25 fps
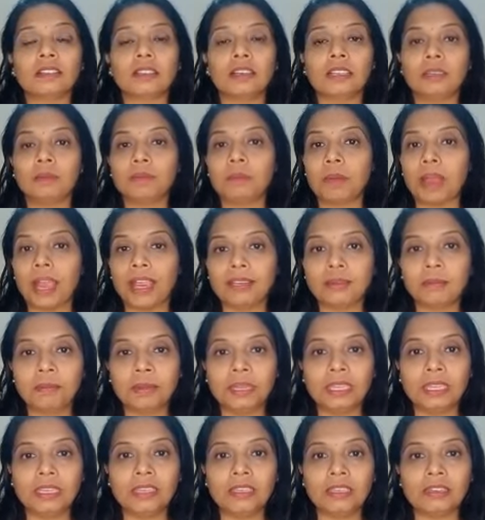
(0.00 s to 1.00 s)
it might
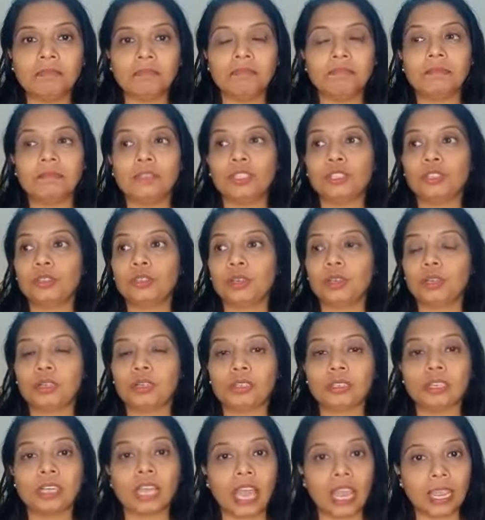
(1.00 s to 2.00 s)
be
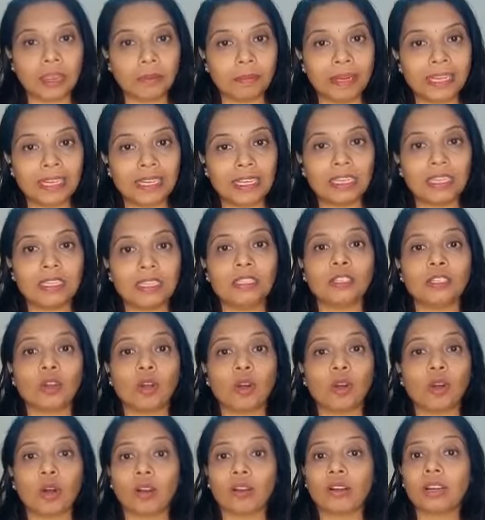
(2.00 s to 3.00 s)
diabetes,
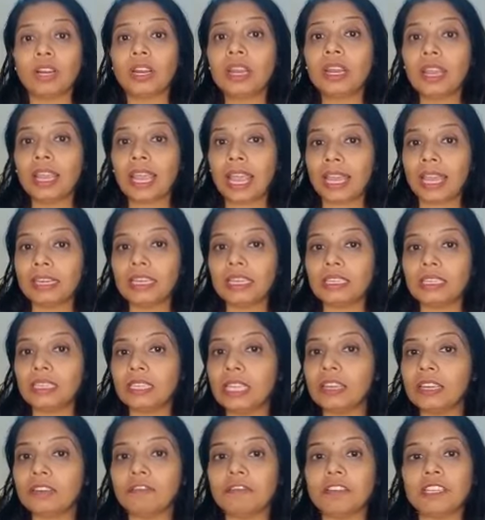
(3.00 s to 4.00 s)
or
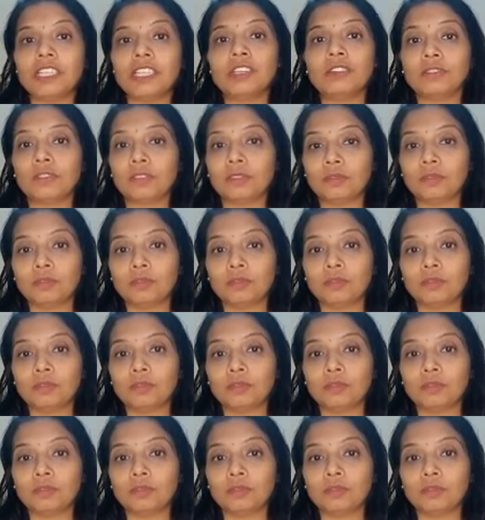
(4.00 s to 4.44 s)
anything which